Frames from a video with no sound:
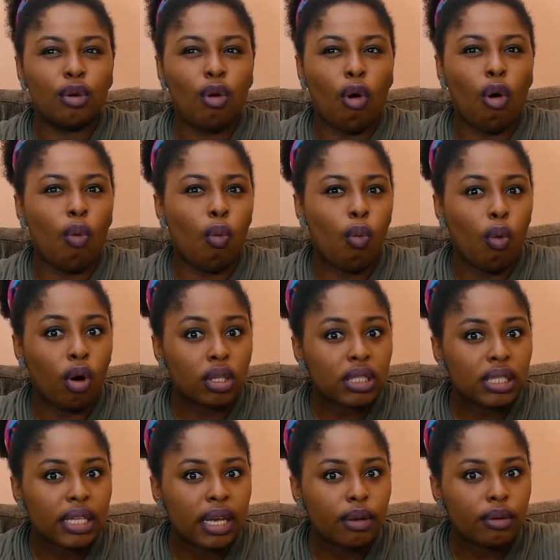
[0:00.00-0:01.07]
or what
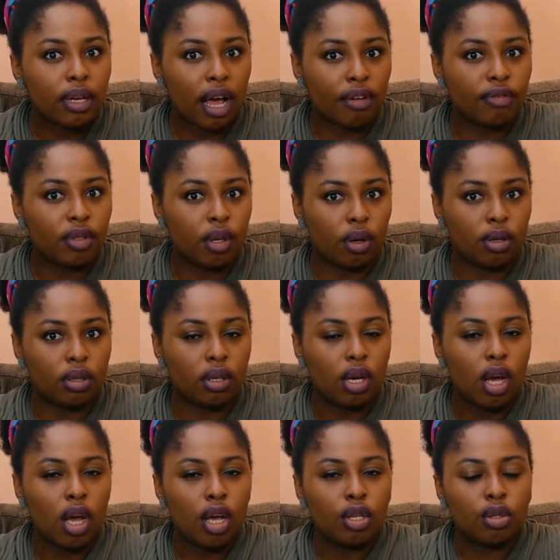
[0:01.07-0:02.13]
they could have done
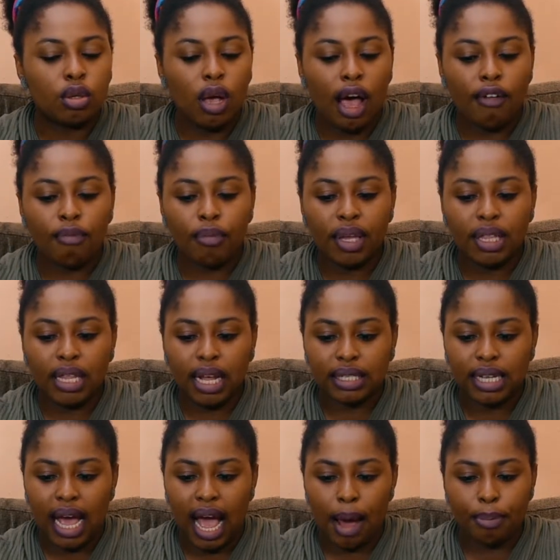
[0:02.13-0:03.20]
to have made that
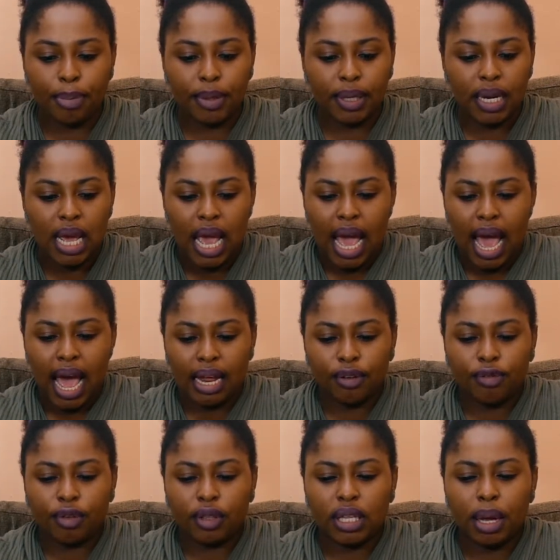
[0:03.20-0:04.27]
happen. And
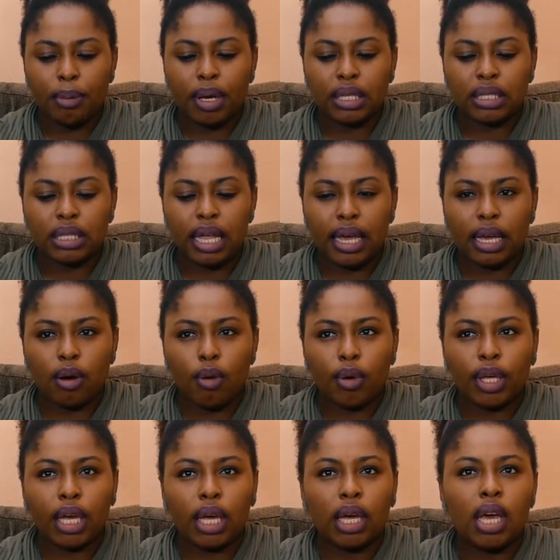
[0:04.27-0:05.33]
for them, it's like,
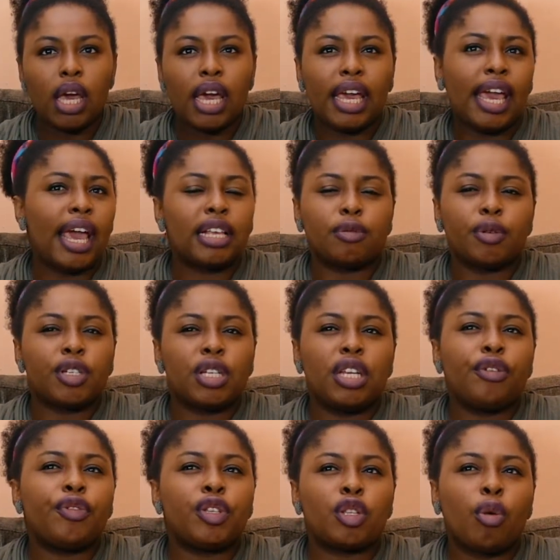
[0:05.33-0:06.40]
okay, especially
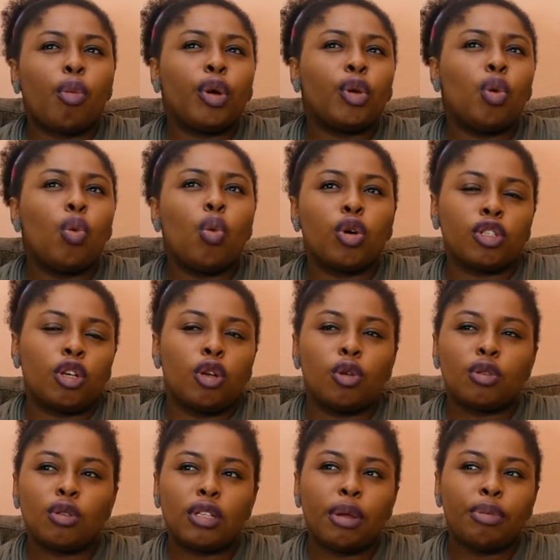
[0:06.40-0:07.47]
if it's someone who was
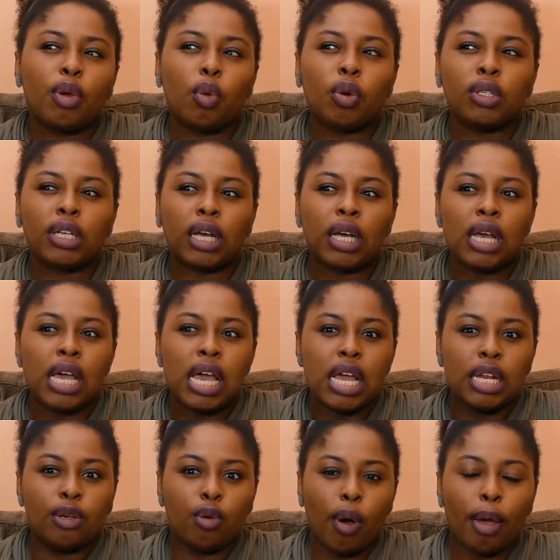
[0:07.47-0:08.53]
close to them, they wonder,
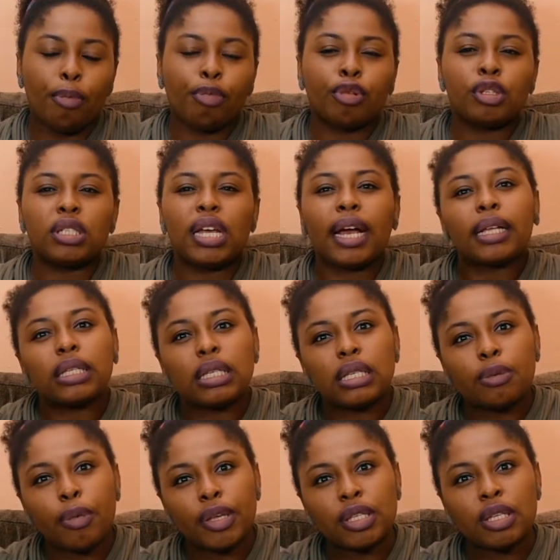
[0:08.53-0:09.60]
do I protect
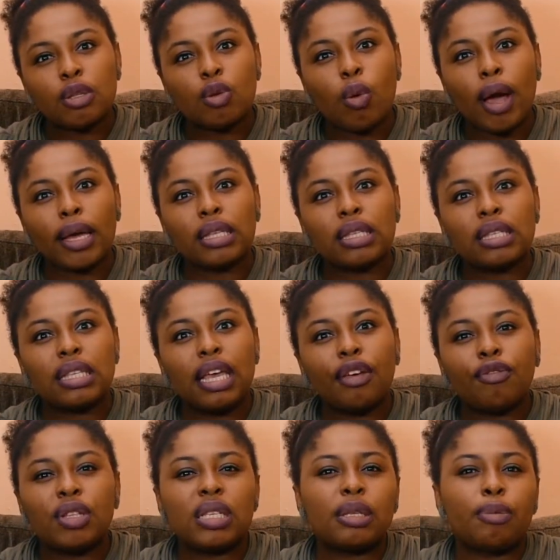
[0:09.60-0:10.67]
this person? Do I
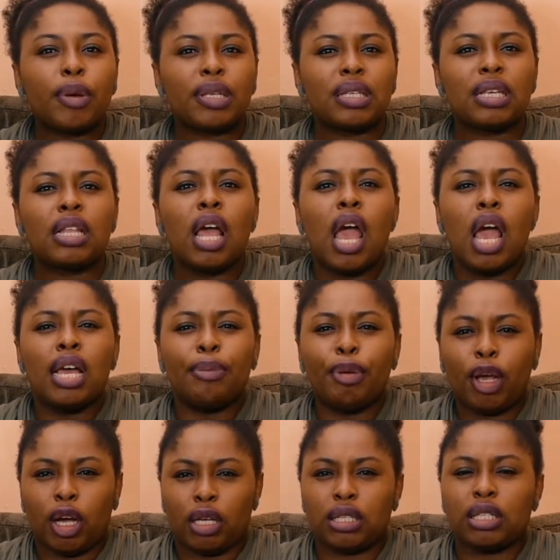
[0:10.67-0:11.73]
save this person?
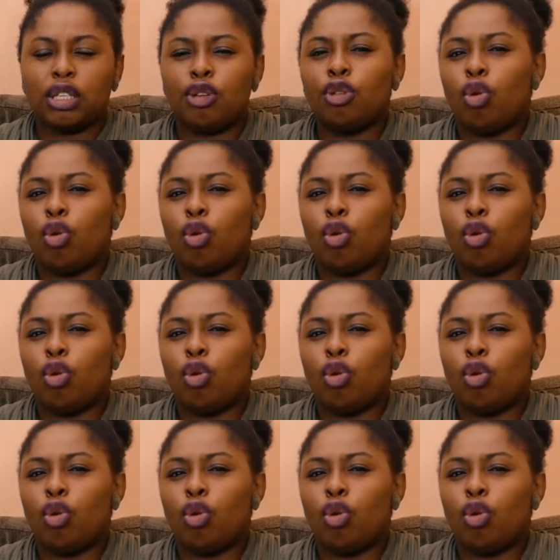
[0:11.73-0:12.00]
Because,